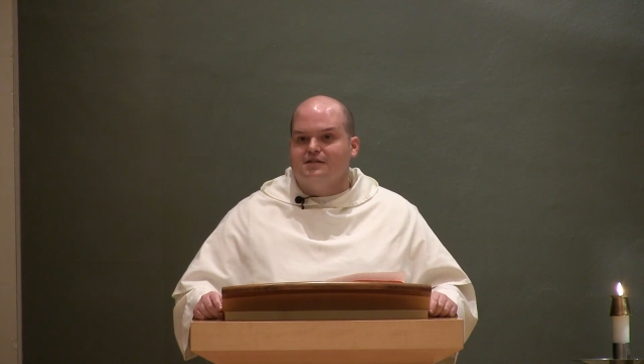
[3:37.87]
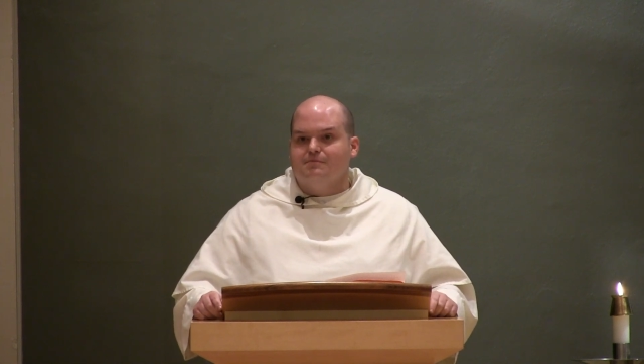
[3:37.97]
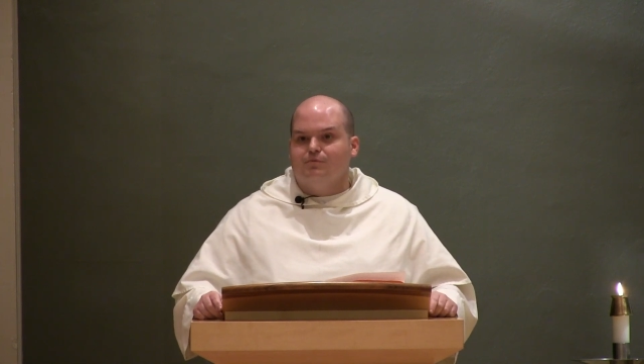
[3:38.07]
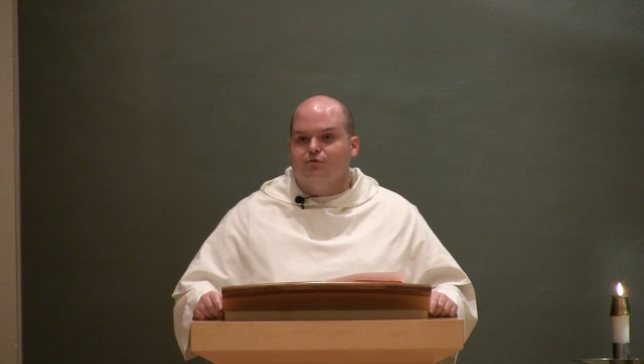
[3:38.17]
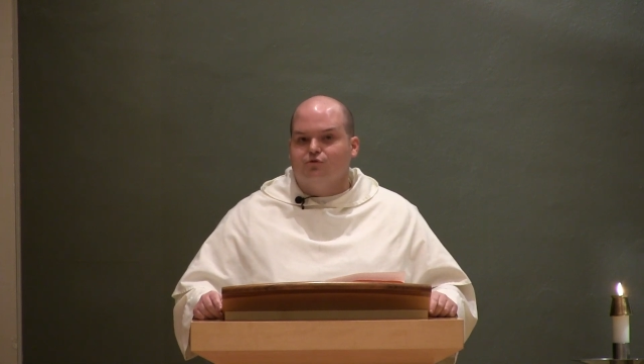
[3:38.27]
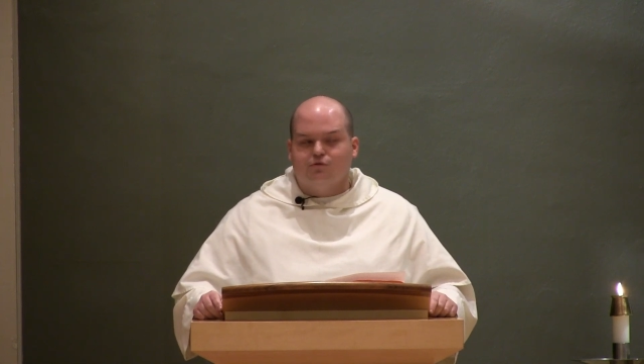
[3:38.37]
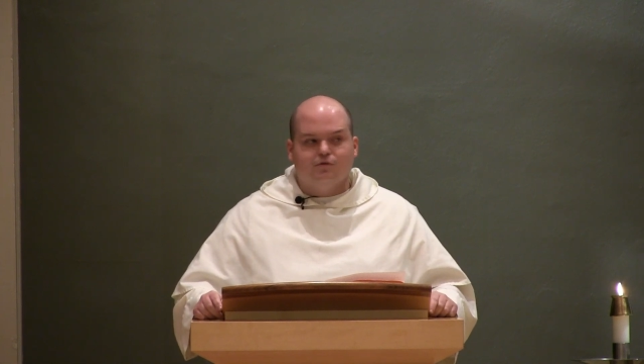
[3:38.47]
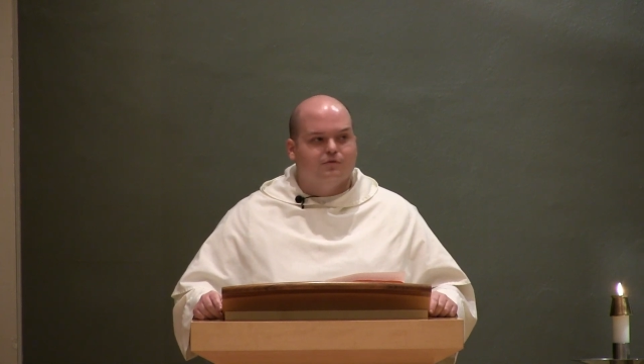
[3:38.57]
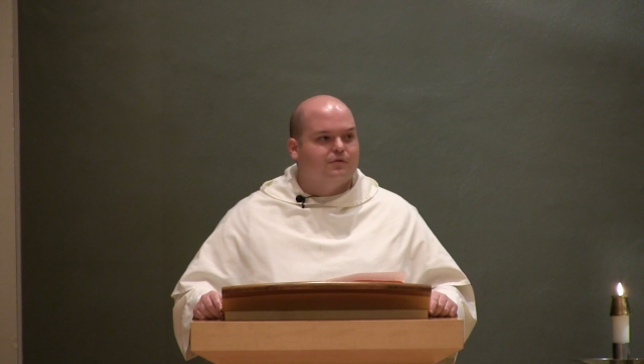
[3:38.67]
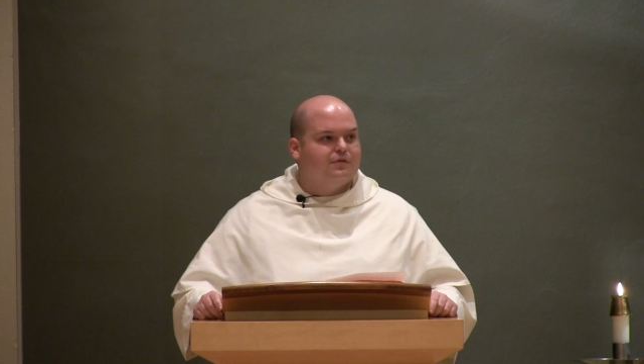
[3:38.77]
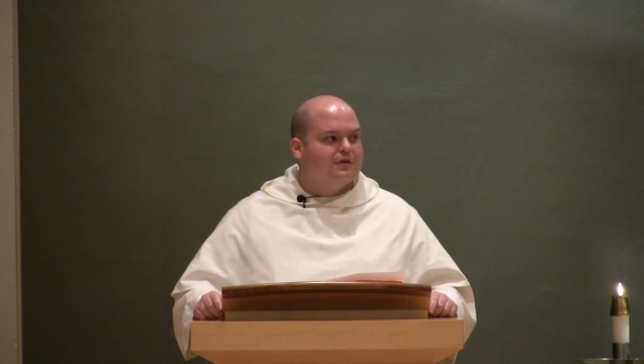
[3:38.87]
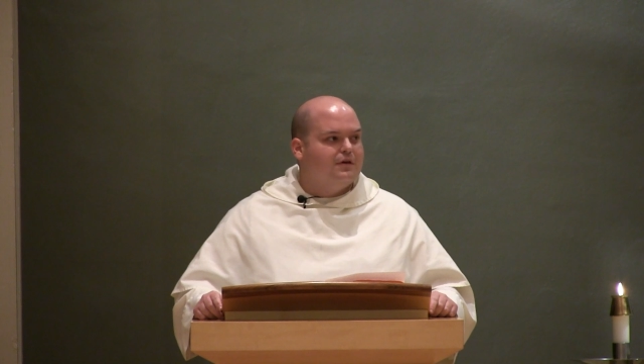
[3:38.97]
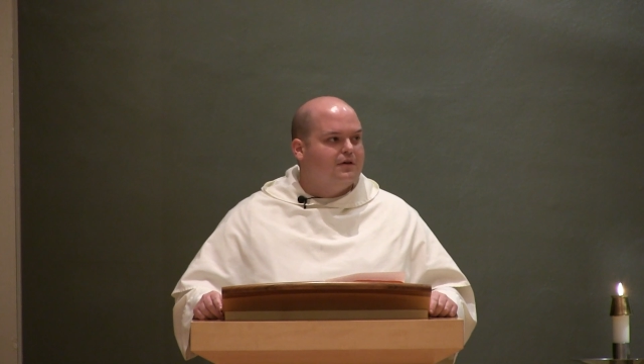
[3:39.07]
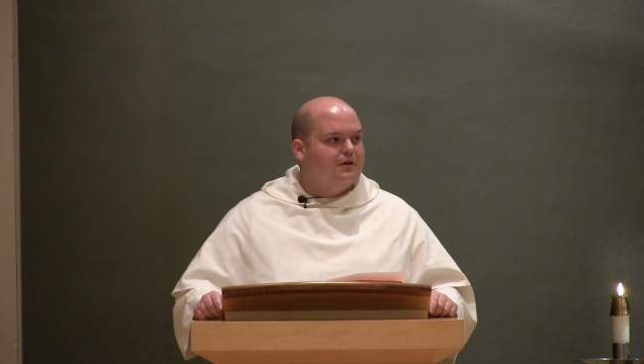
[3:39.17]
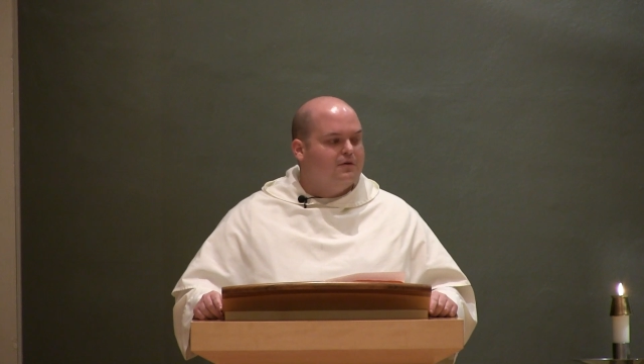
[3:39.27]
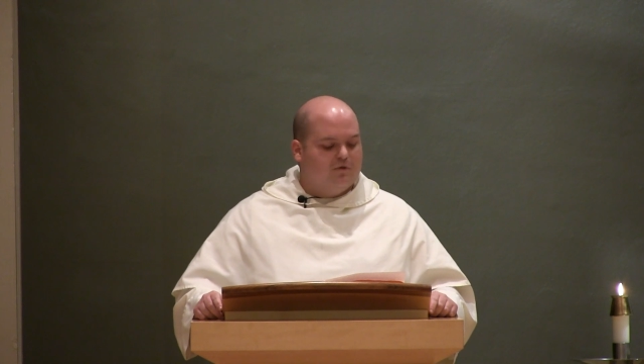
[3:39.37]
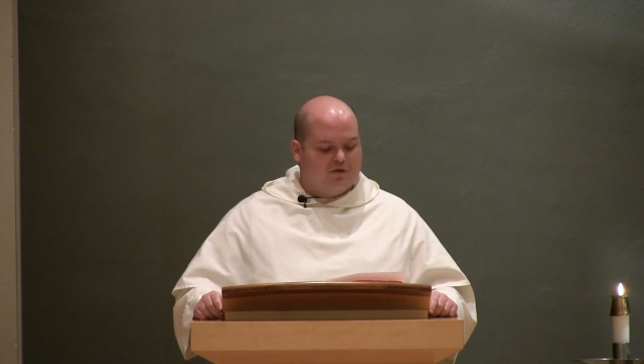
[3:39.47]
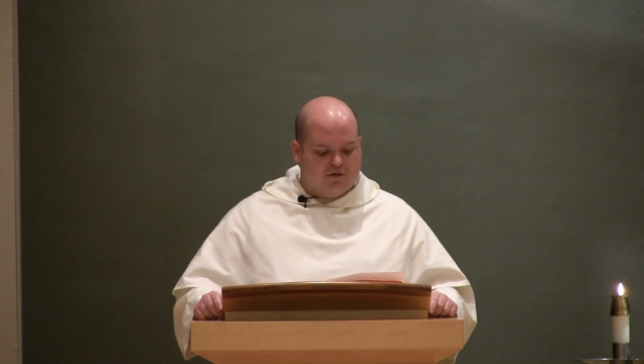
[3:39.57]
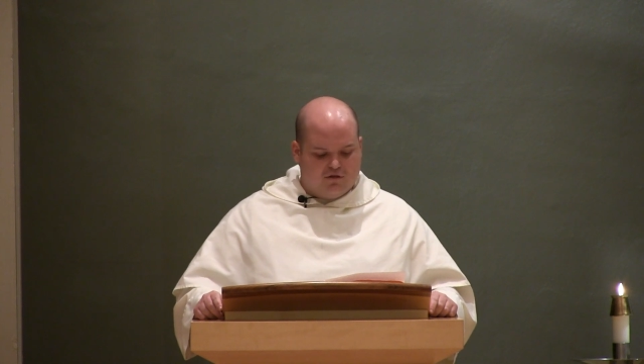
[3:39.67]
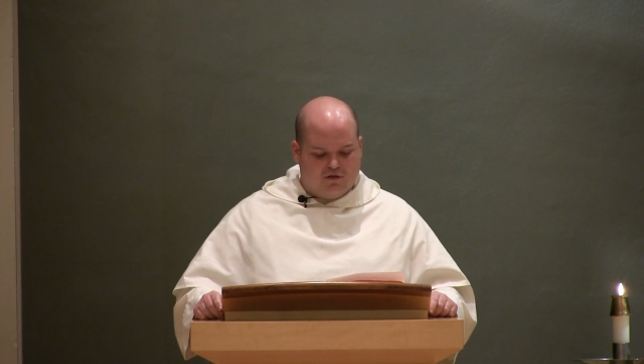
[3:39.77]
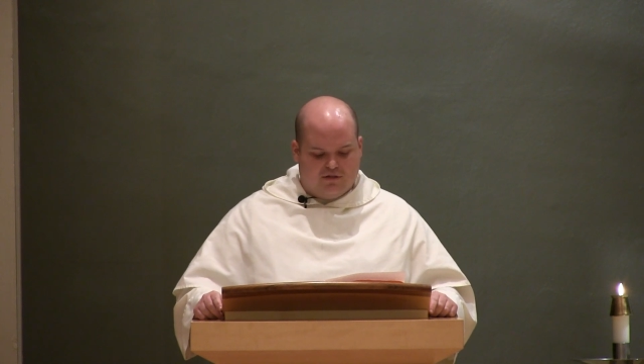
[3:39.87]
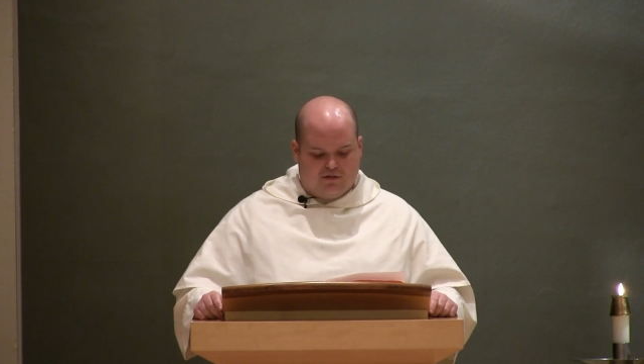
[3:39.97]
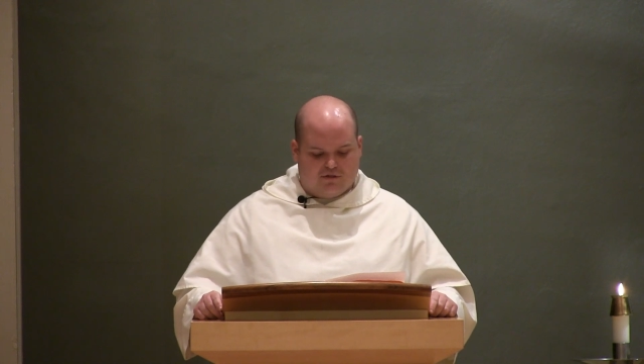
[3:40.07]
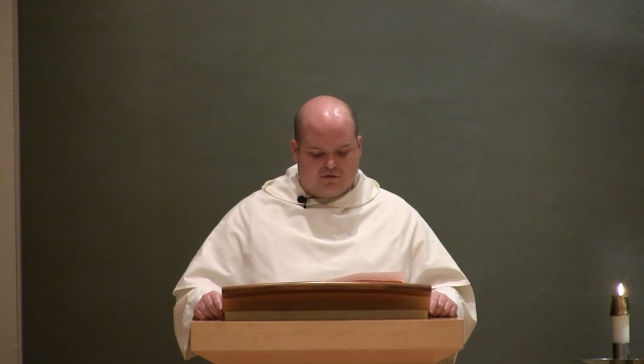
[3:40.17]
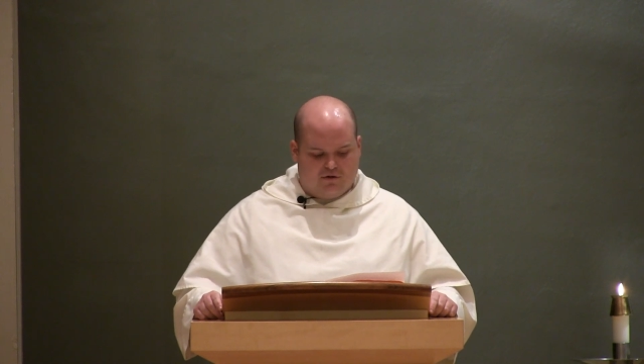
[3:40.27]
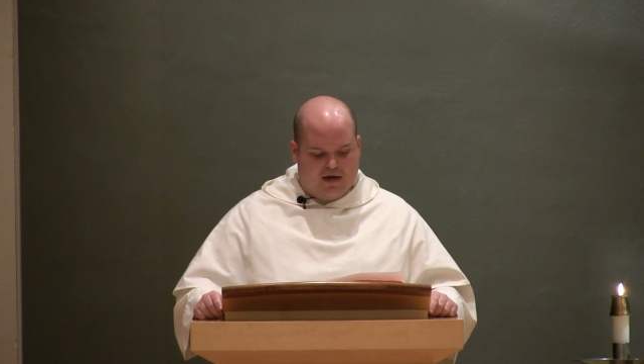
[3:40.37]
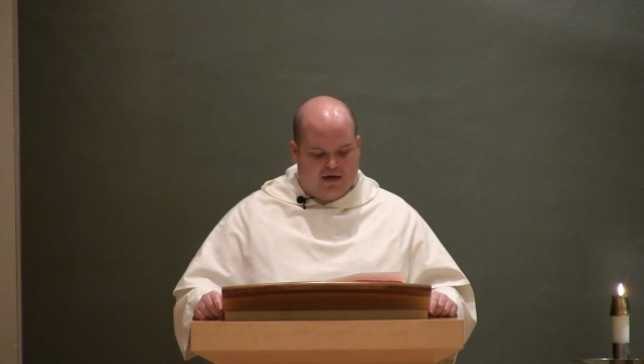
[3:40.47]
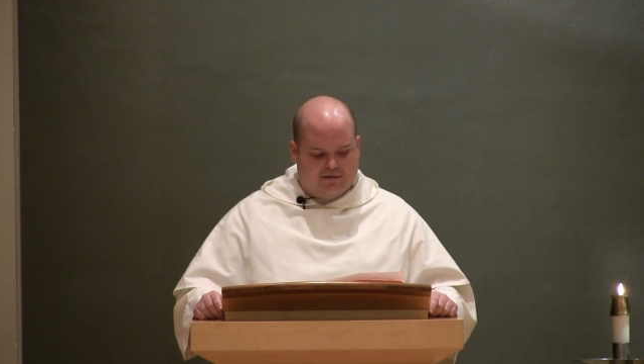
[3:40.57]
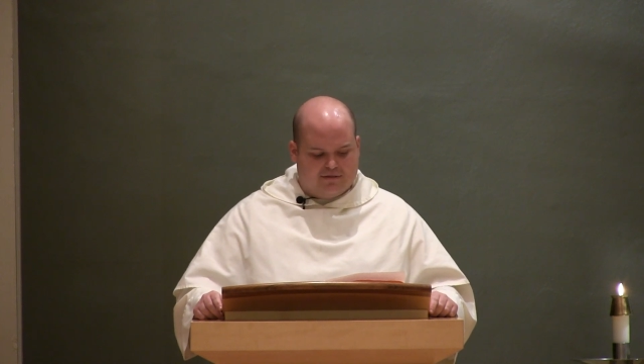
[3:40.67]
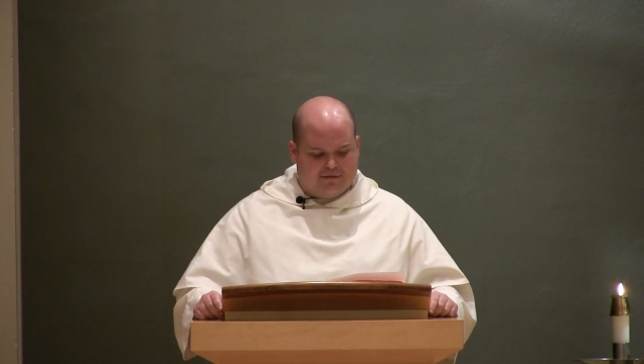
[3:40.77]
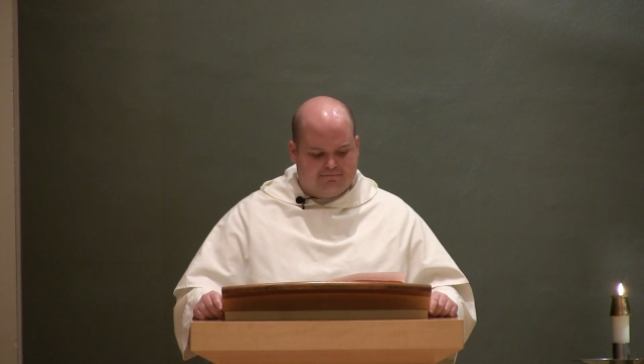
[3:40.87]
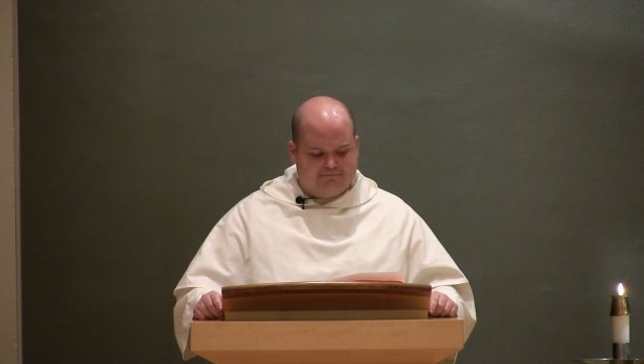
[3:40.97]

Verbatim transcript: simple truth, which is Jesus Christ.